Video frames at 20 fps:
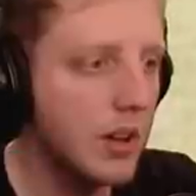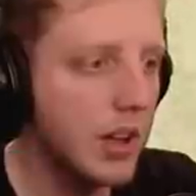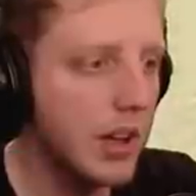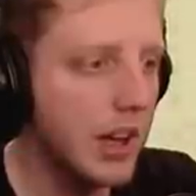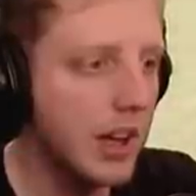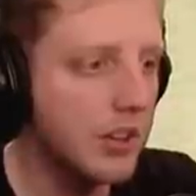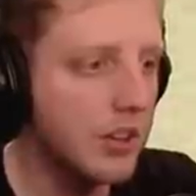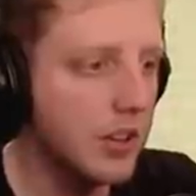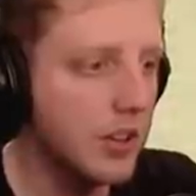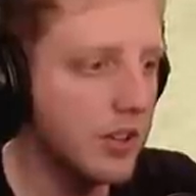
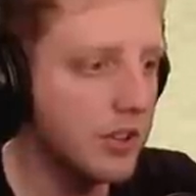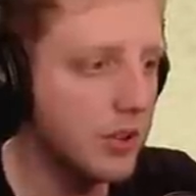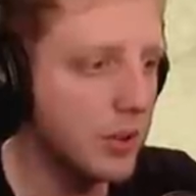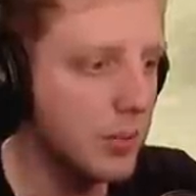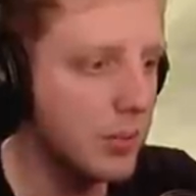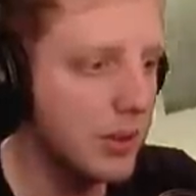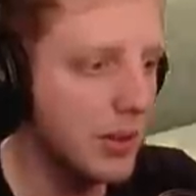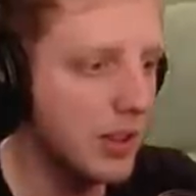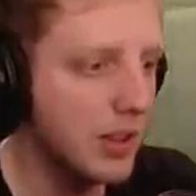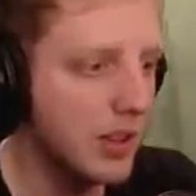Yeah, door's
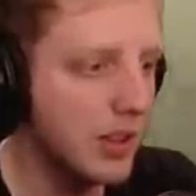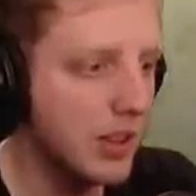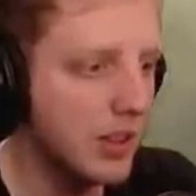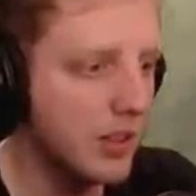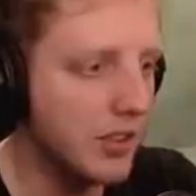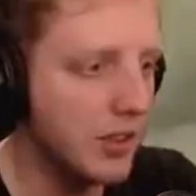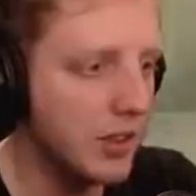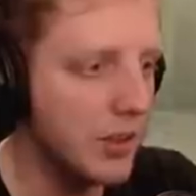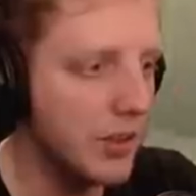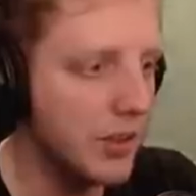open. Look, I
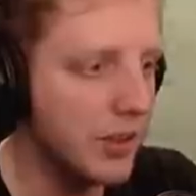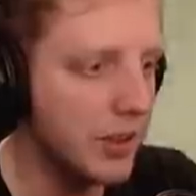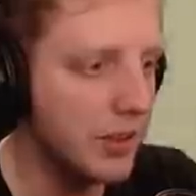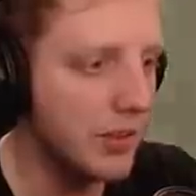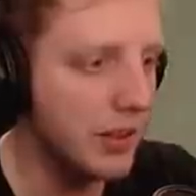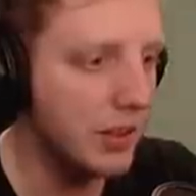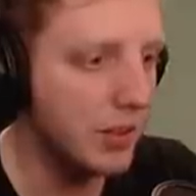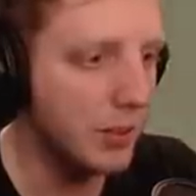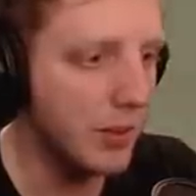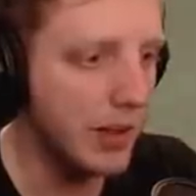stole
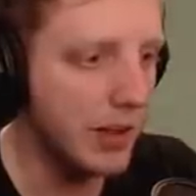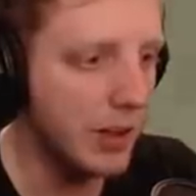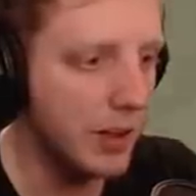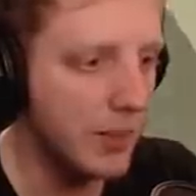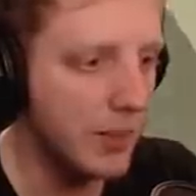stuff. This is why I